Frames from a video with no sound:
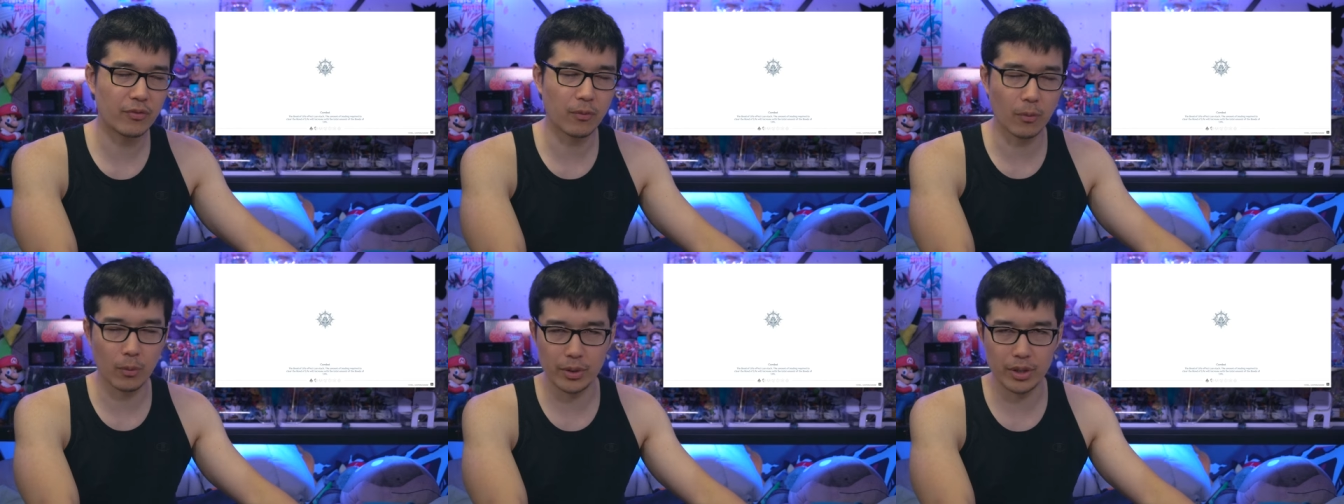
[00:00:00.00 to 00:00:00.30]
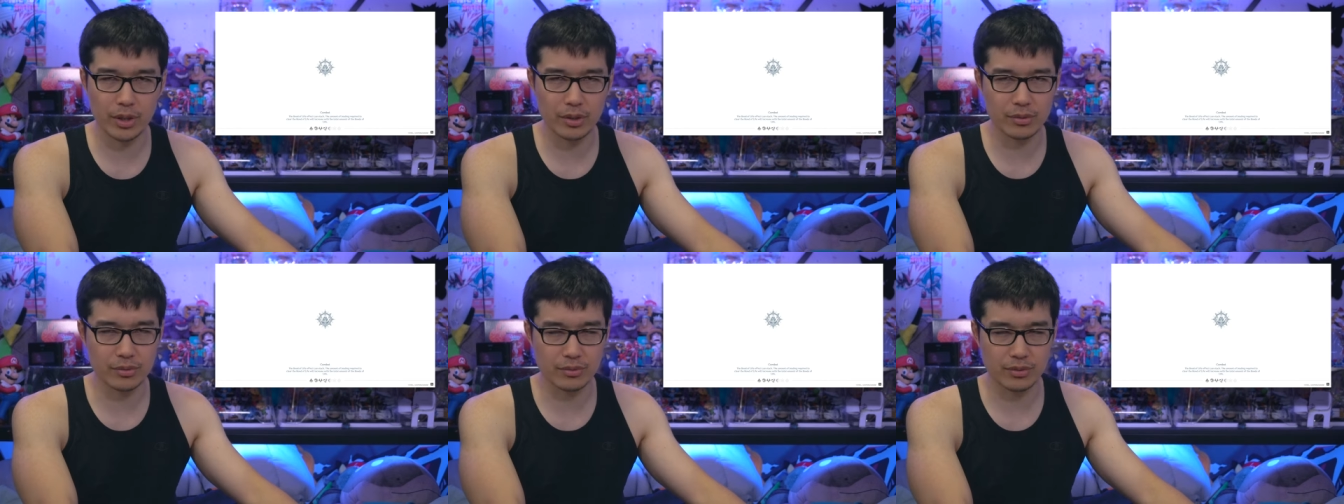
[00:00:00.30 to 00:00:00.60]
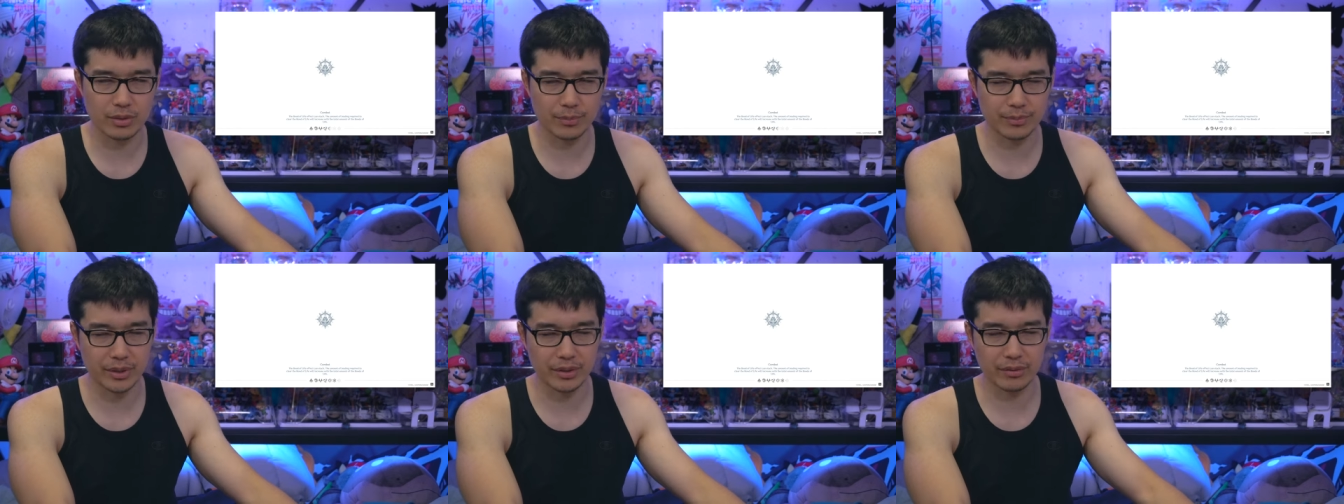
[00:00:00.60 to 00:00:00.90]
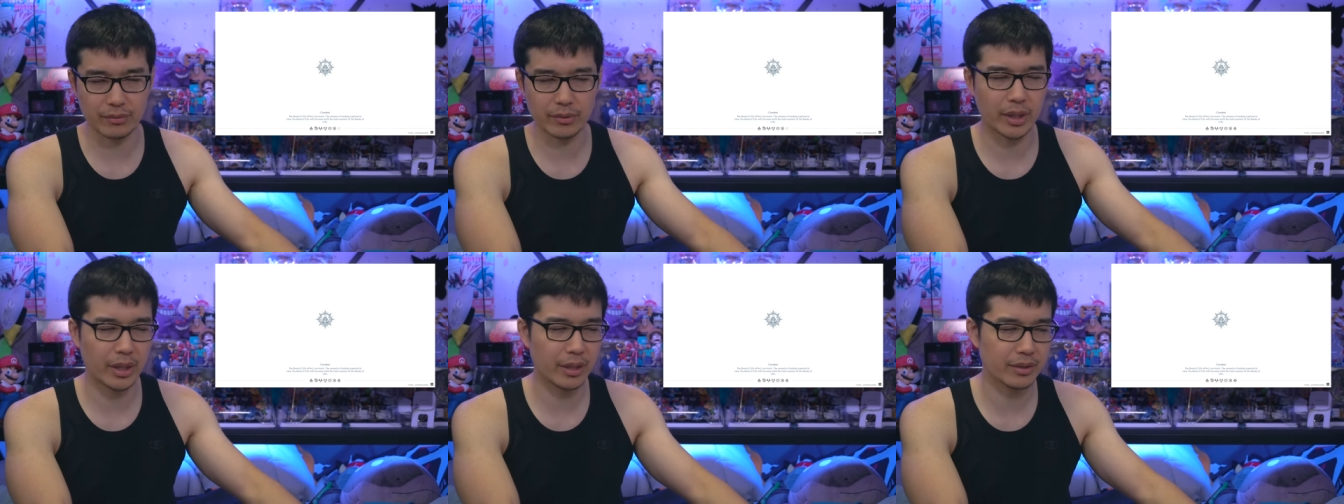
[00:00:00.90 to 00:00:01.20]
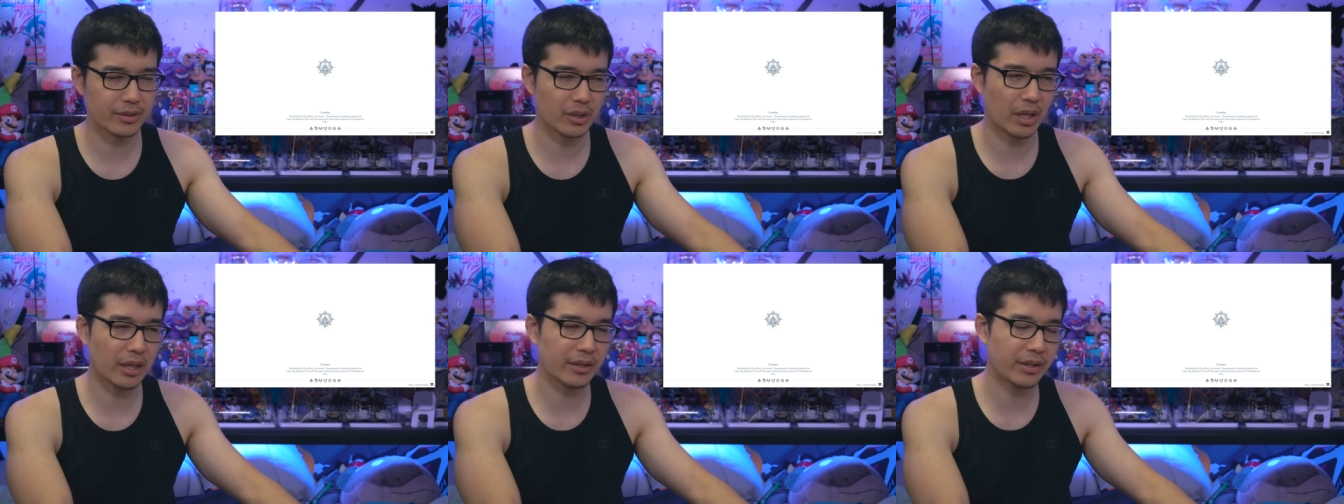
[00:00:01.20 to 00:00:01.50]
four years or something, right?
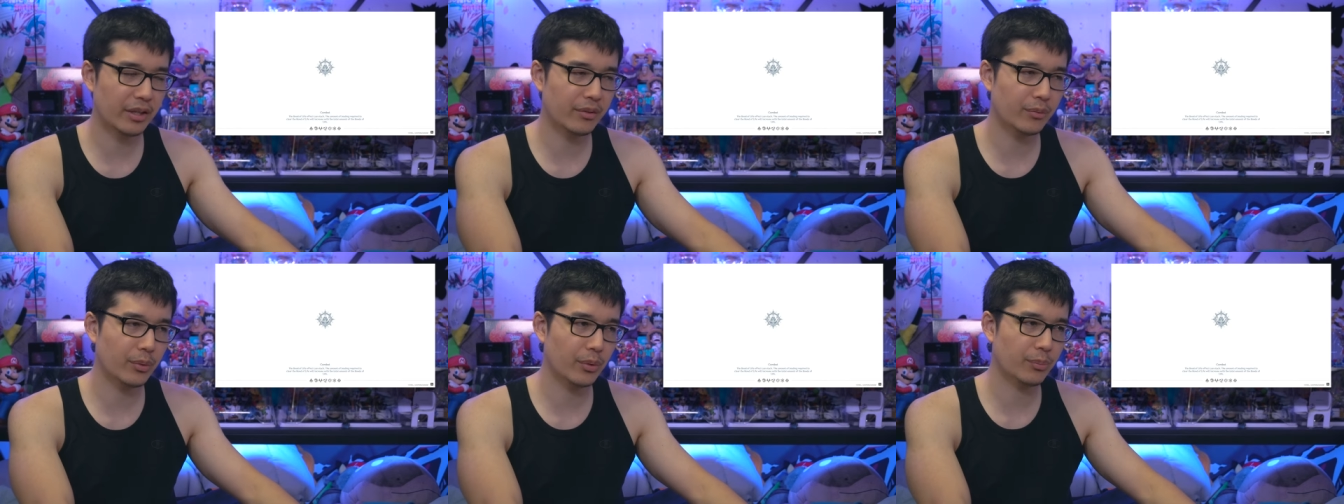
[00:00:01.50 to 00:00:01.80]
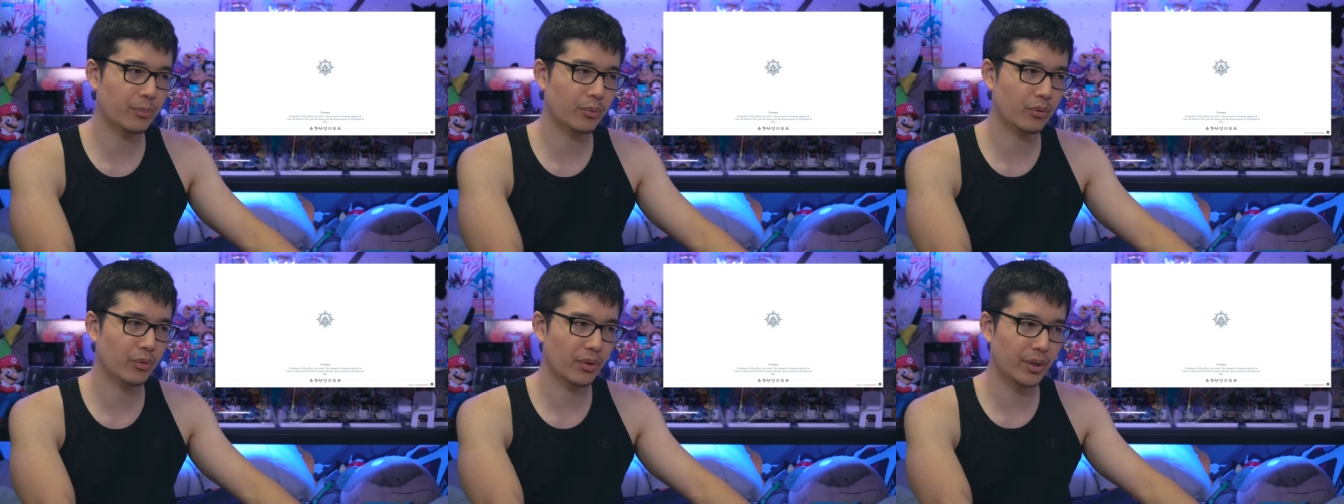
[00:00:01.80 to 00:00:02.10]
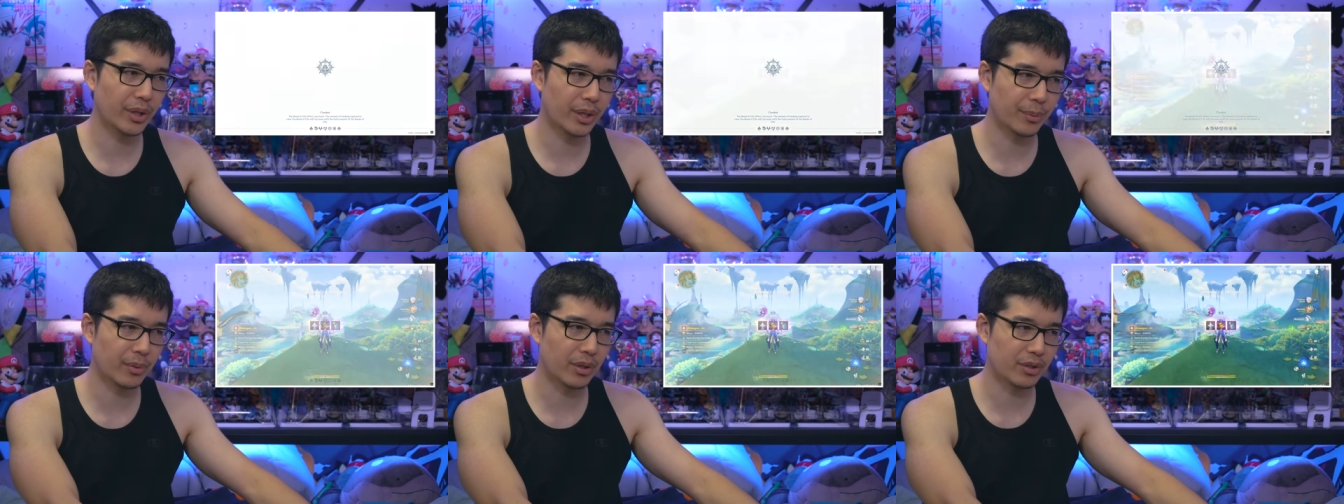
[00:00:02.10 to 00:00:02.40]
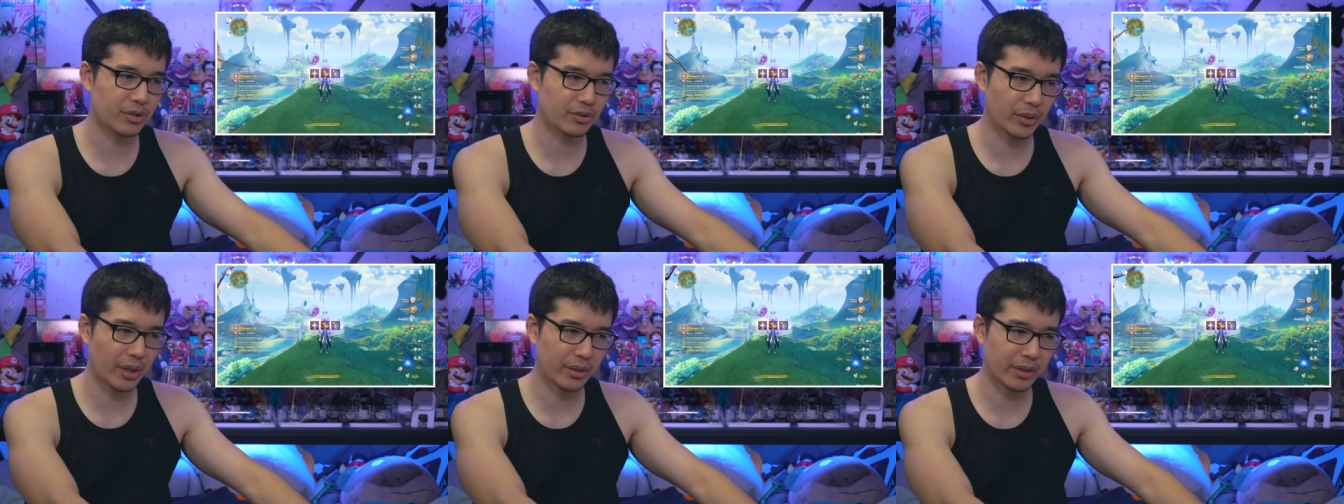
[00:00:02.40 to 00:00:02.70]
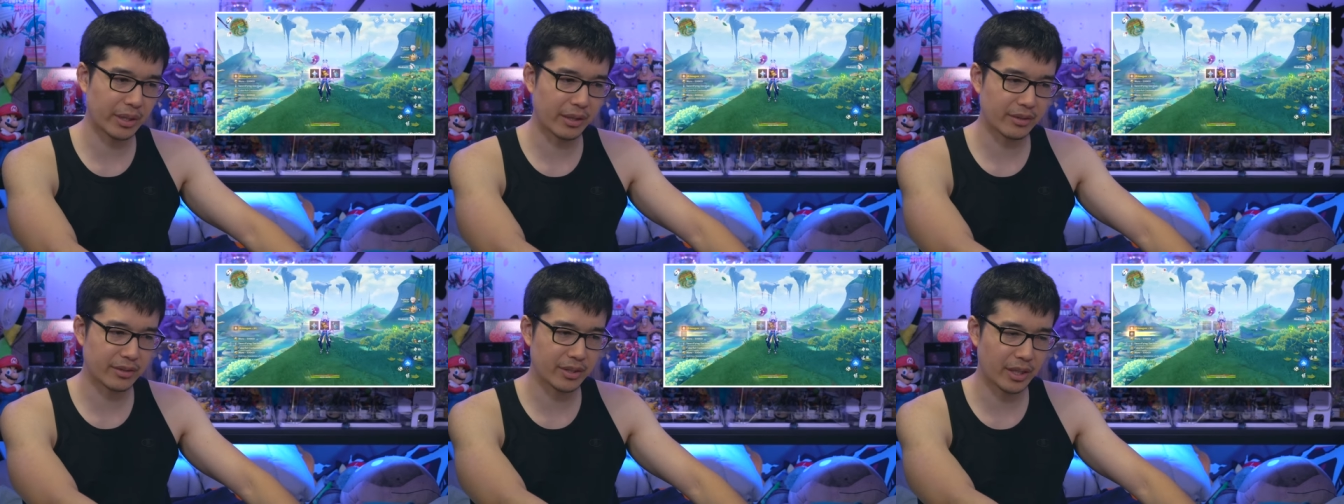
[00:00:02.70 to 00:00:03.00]
So I think we're pretty much around
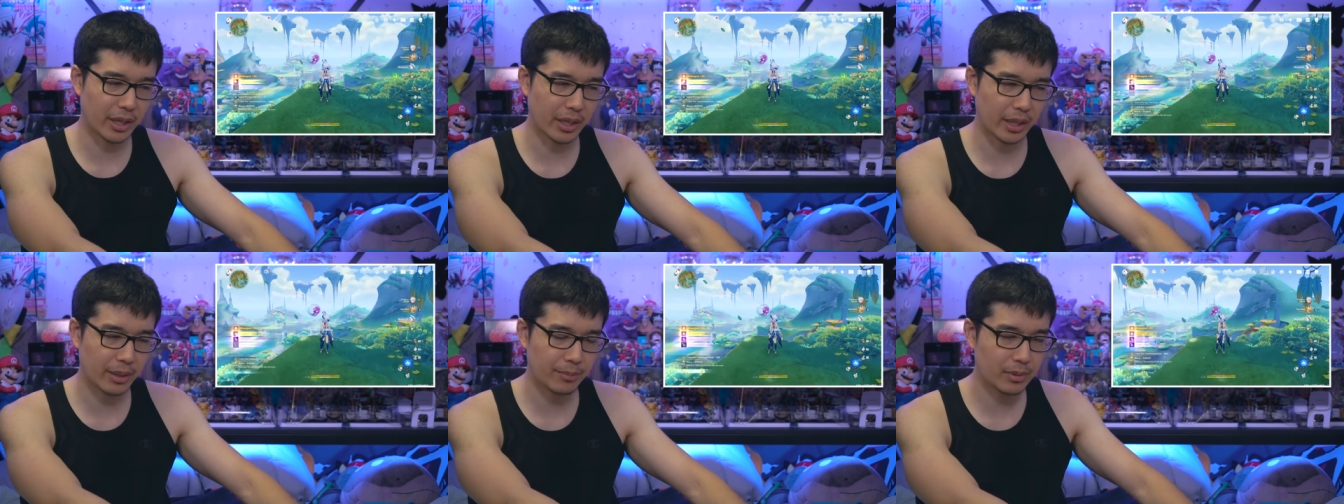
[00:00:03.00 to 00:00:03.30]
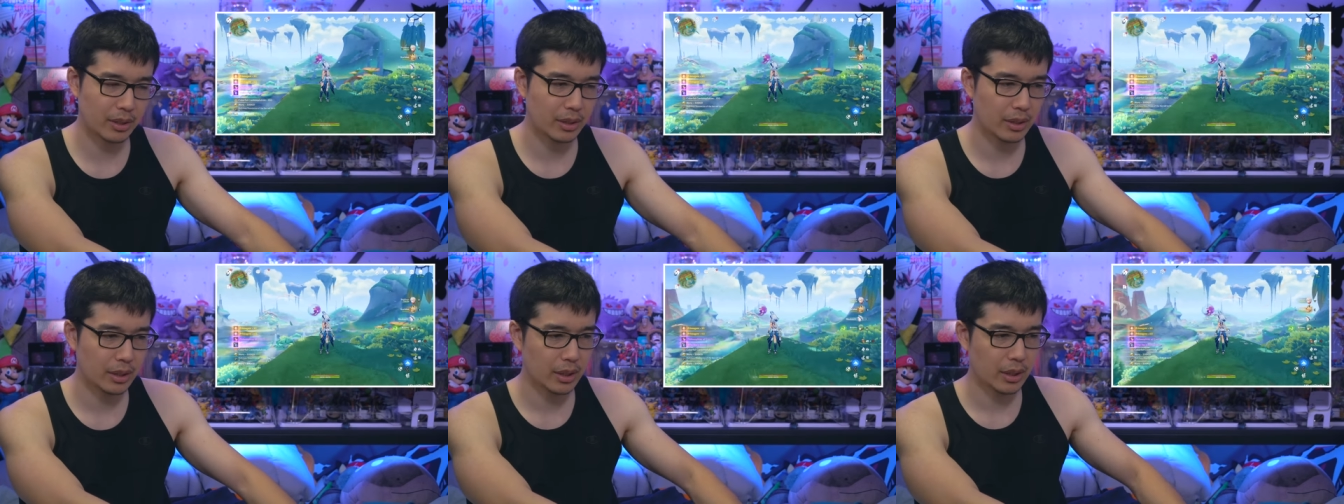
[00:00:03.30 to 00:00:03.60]
that time.